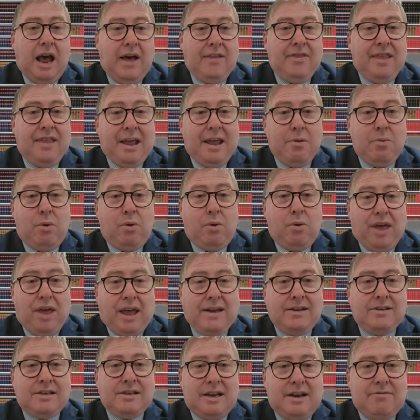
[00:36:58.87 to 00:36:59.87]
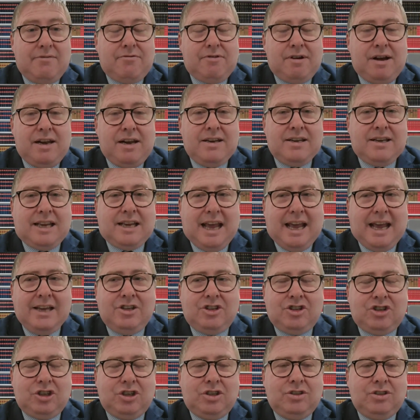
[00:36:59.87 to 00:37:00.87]
and they will then deliver an
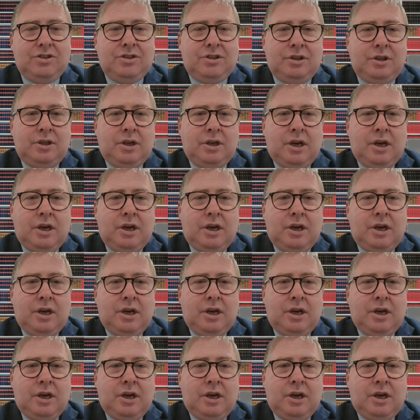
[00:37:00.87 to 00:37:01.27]
indication.